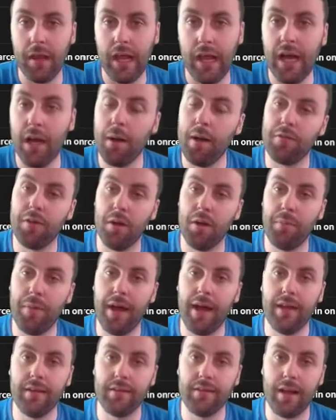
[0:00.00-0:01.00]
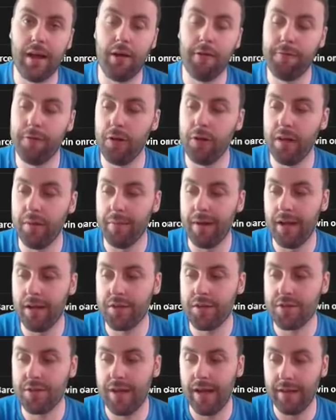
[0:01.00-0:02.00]
However, our bet is now fully
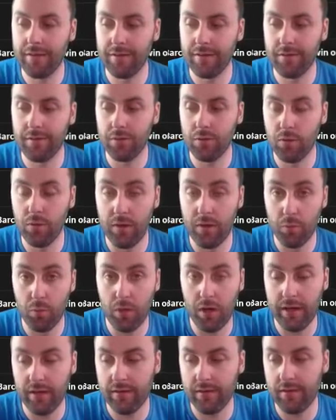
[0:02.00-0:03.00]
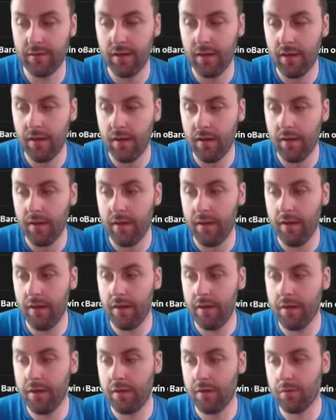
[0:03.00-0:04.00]
matched as it's all in white. And
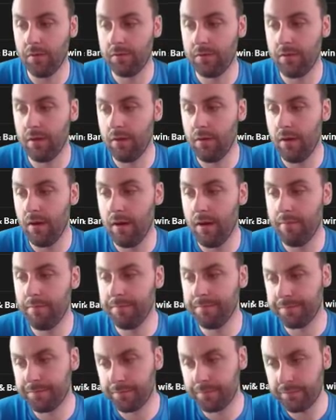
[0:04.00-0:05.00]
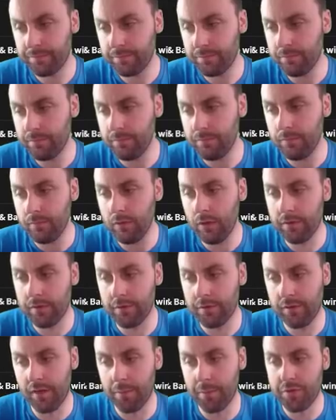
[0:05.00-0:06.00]
then you can also
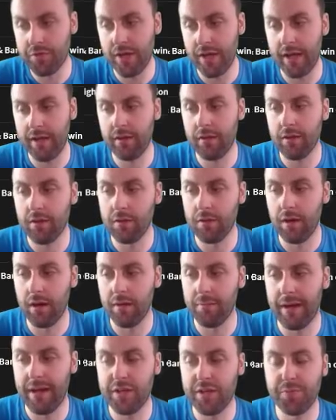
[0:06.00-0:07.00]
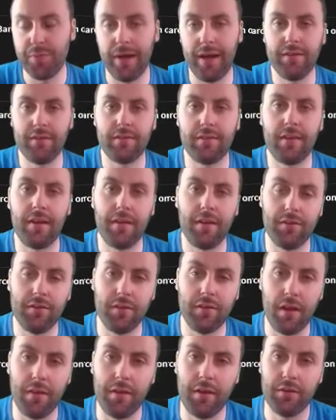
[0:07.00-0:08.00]
just double check your unmatched bets, and there's
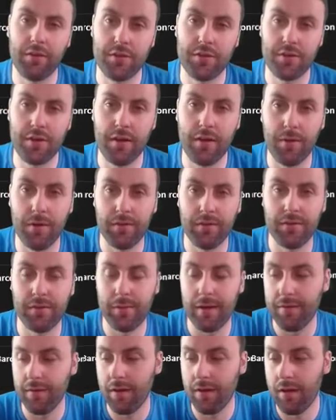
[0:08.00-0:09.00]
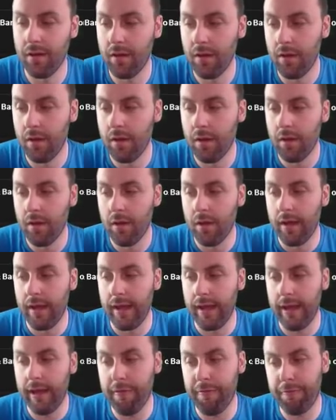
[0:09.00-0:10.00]
nothing to show whatsoever.
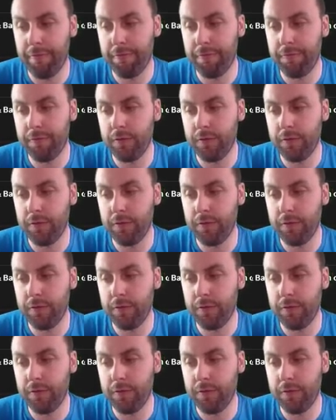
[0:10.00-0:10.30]
If